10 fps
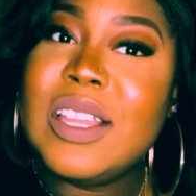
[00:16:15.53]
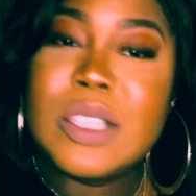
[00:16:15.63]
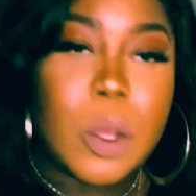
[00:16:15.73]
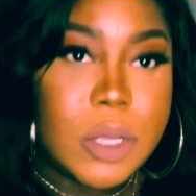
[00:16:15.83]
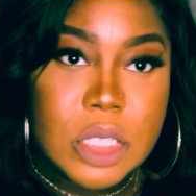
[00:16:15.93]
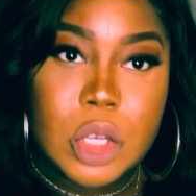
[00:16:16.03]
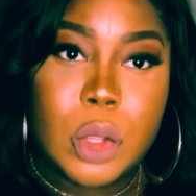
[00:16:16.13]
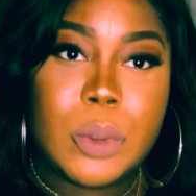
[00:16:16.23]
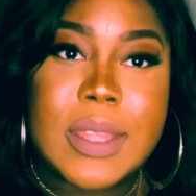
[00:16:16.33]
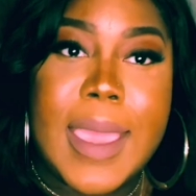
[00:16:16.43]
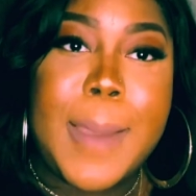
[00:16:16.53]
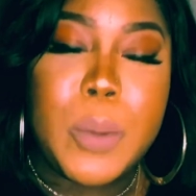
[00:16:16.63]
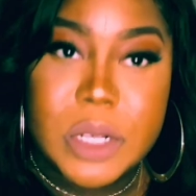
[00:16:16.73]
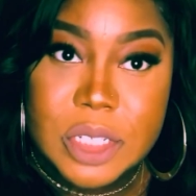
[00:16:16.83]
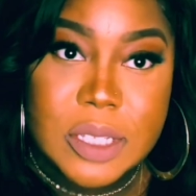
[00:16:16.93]
So it's a new day
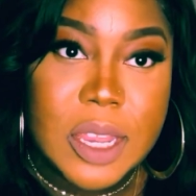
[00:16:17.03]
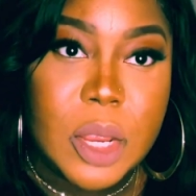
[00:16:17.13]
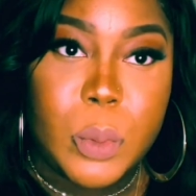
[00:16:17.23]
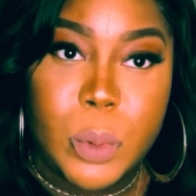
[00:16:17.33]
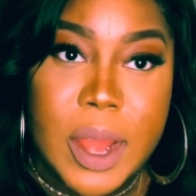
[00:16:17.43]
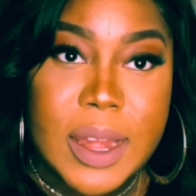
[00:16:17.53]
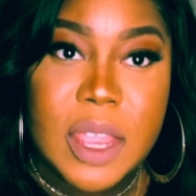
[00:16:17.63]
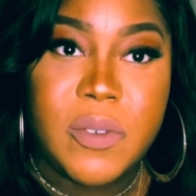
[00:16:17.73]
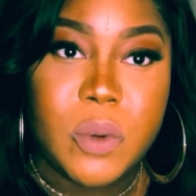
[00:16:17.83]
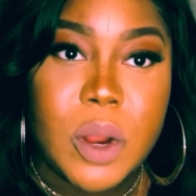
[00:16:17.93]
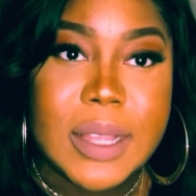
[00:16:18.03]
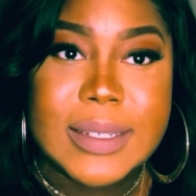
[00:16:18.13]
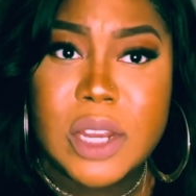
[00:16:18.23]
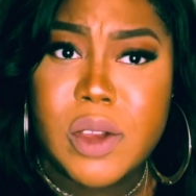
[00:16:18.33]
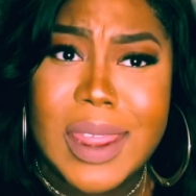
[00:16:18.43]
and Porsha's getting ready for a
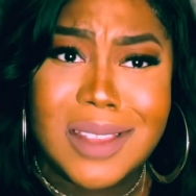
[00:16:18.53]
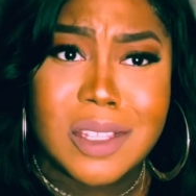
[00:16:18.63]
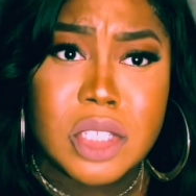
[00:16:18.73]
dinner date